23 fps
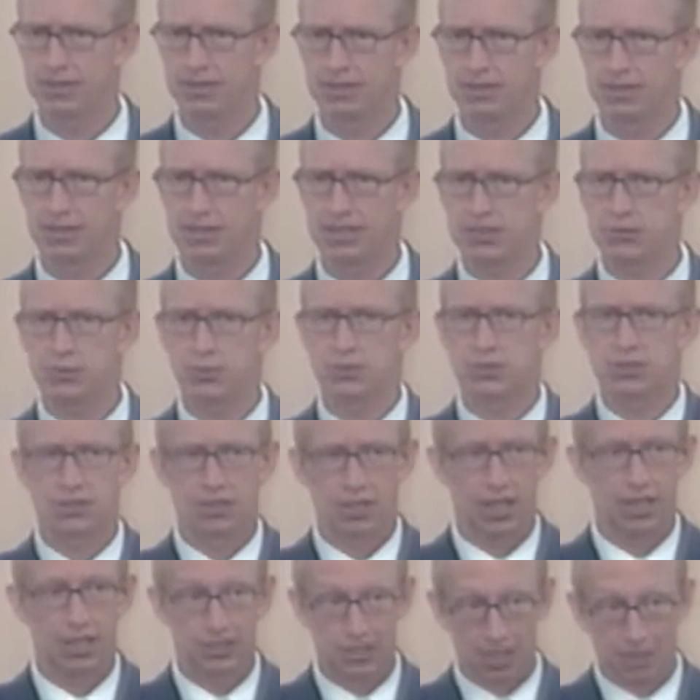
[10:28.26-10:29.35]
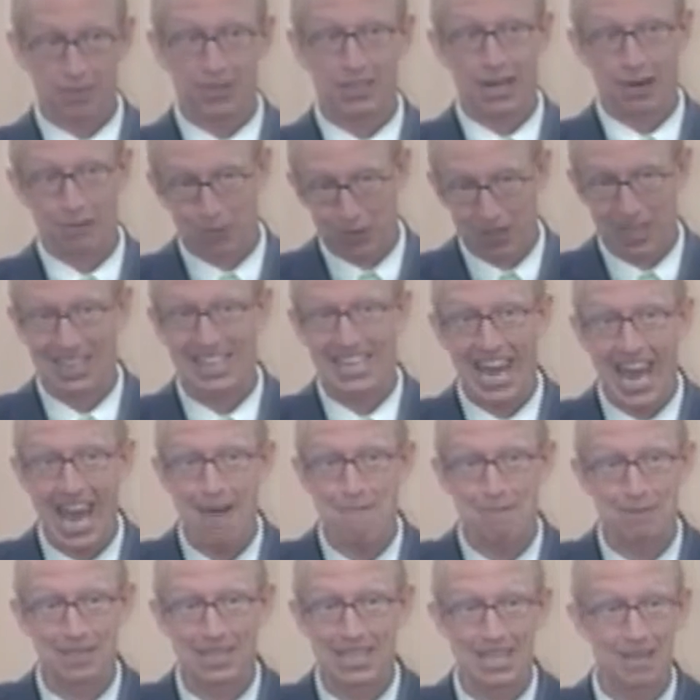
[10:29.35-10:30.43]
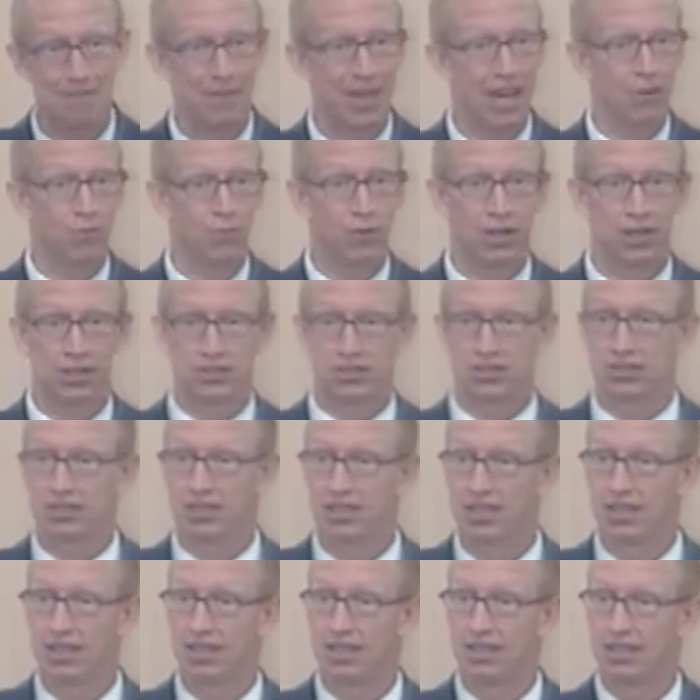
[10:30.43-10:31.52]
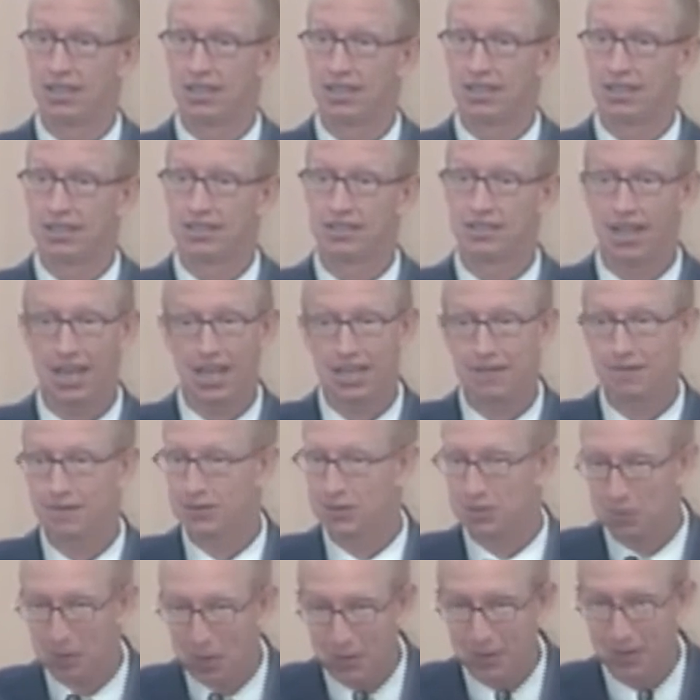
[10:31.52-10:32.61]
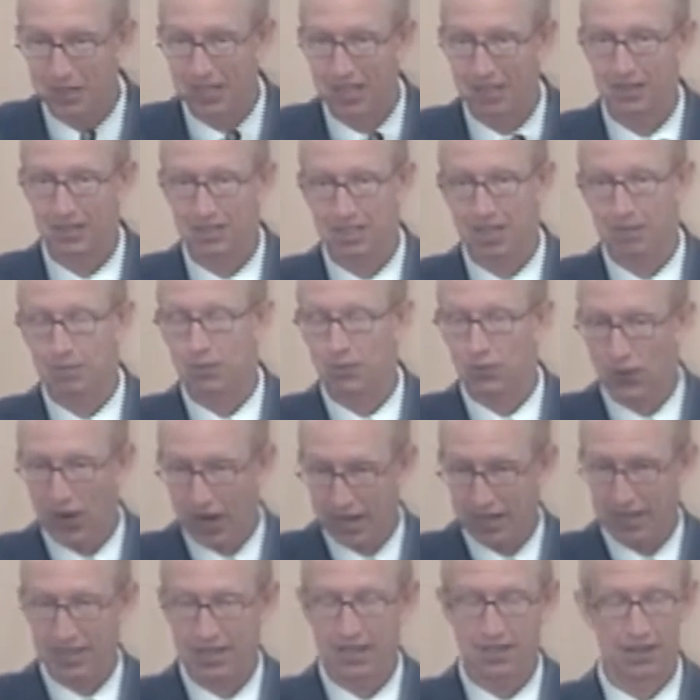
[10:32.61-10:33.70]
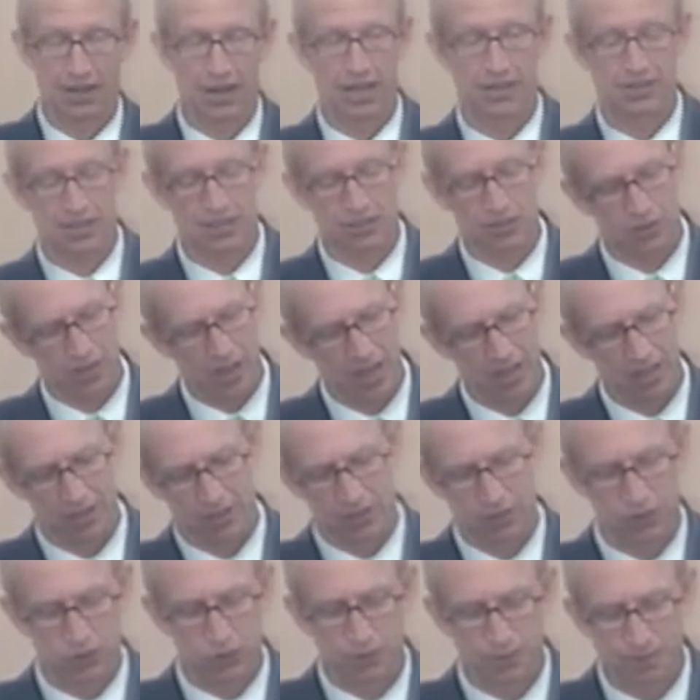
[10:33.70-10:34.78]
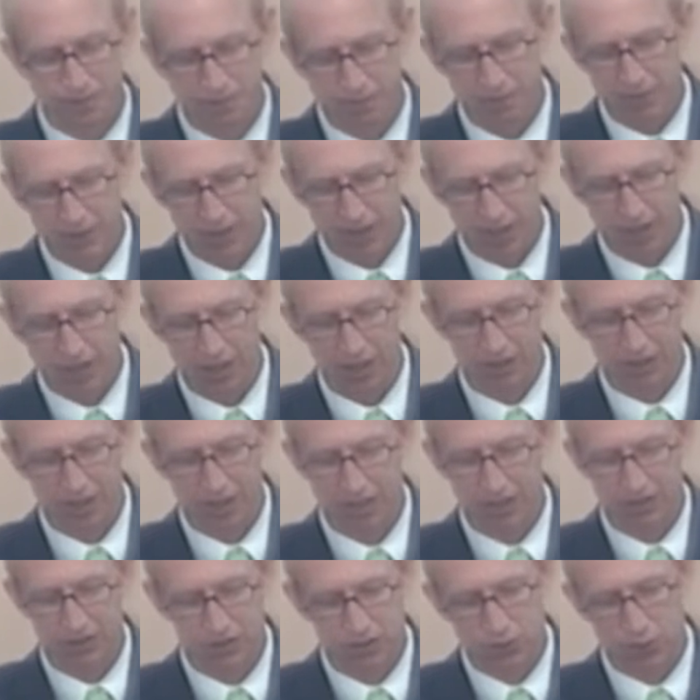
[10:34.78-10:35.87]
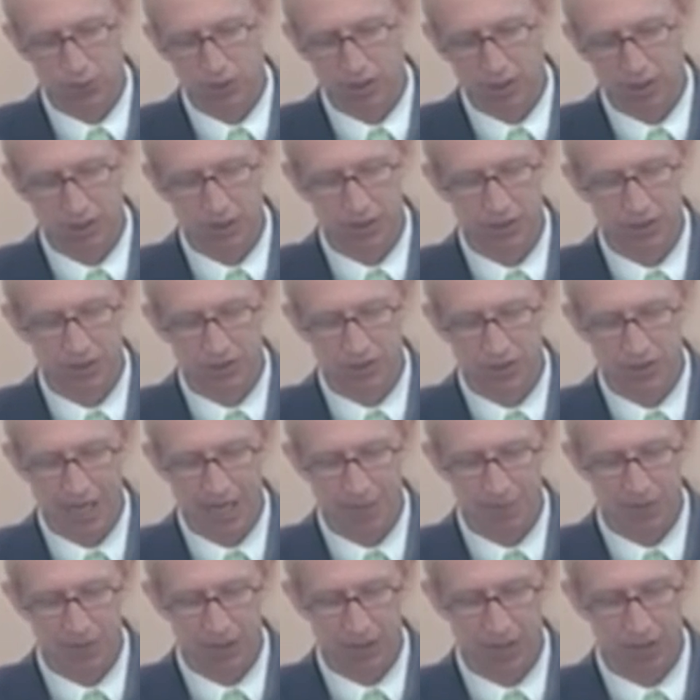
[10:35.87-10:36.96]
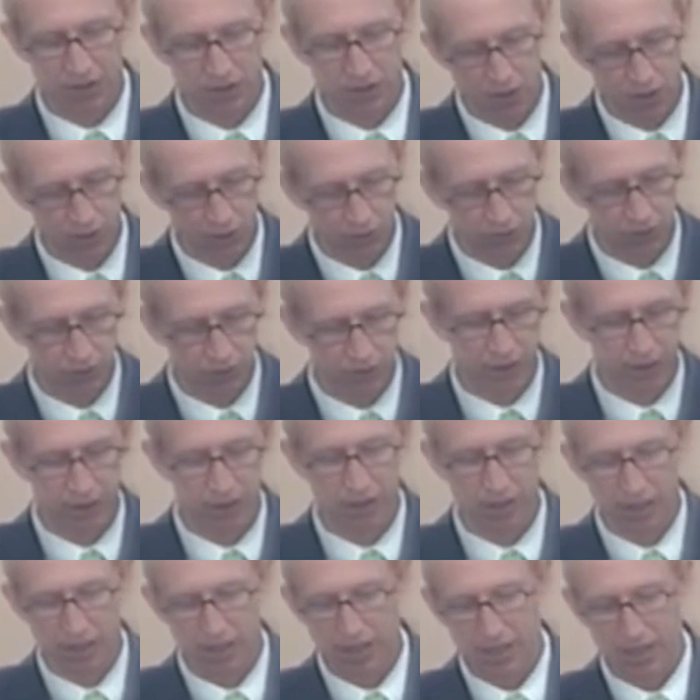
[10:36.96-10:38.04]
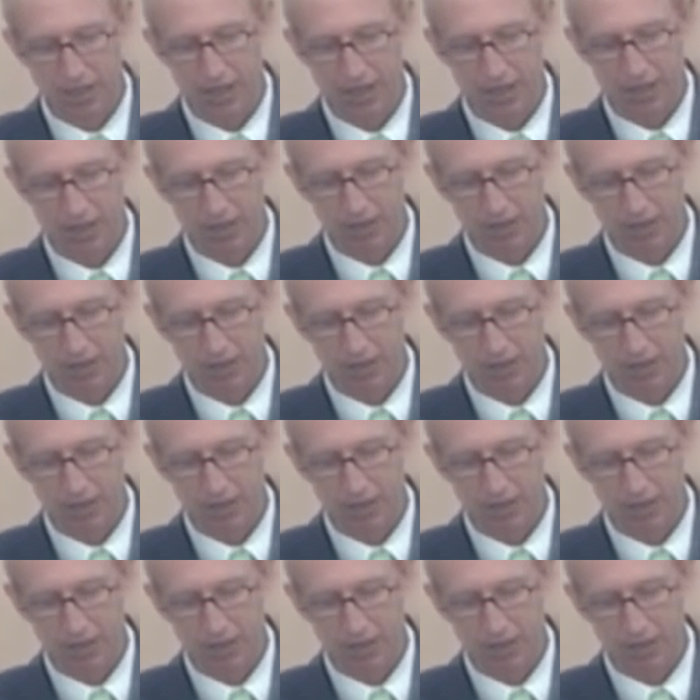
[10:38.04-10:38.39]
This was something that really happened to him that was not even spoken of except right here as he's trying to uh, kind of sort of clear his name and, and talk to the uh,